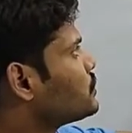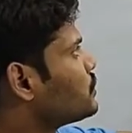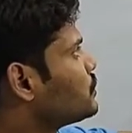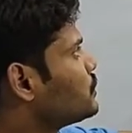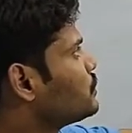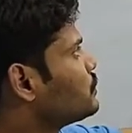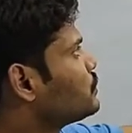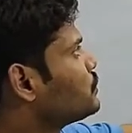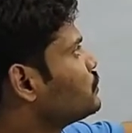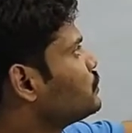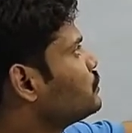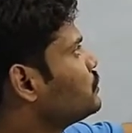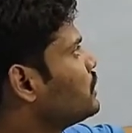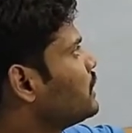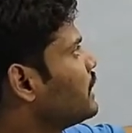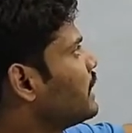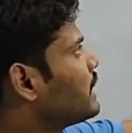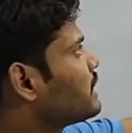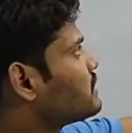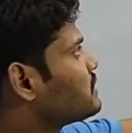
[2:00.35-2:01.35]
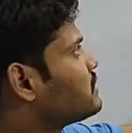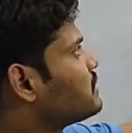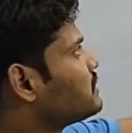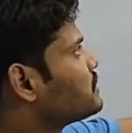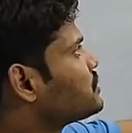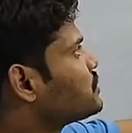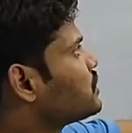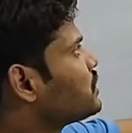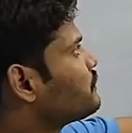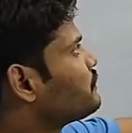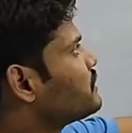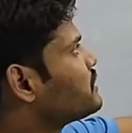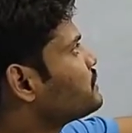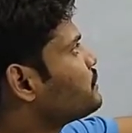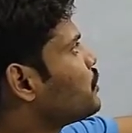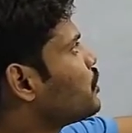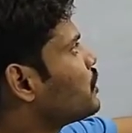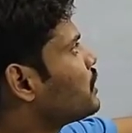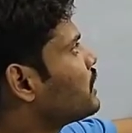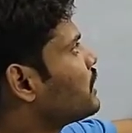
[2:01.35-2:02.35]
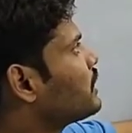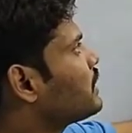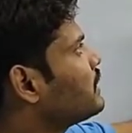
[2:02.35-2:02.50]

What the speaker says: So due to extension of this bond